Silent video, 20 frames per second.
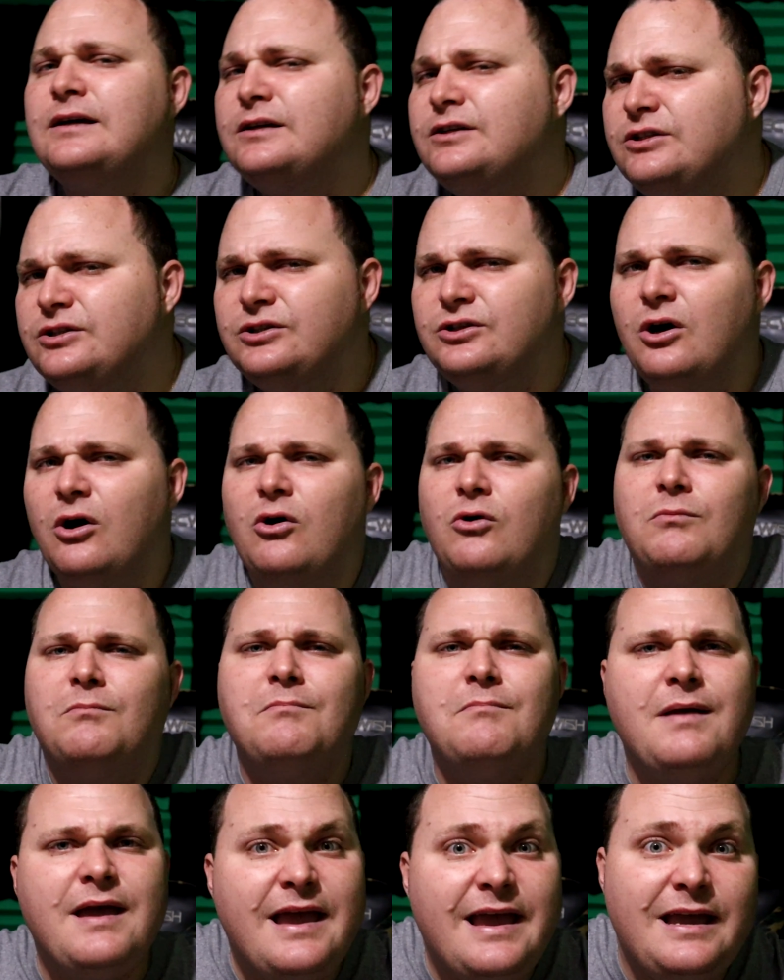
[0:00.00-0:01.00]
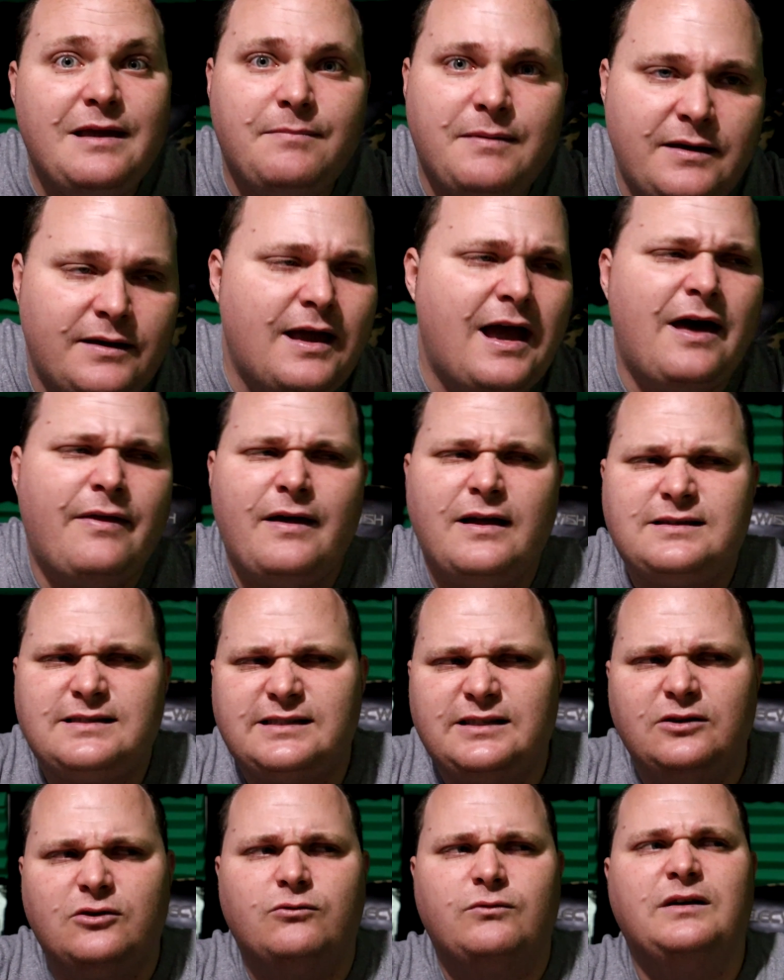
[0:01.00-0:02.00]
you know, maybe, yeah, that's
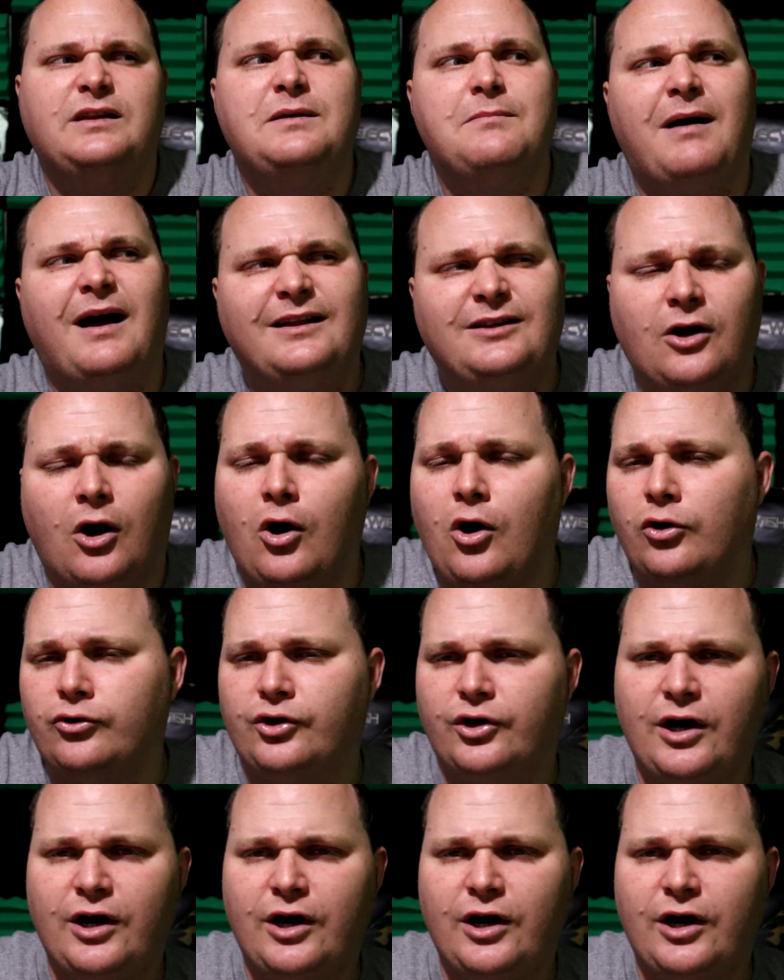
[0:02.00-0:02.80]
still really my dog.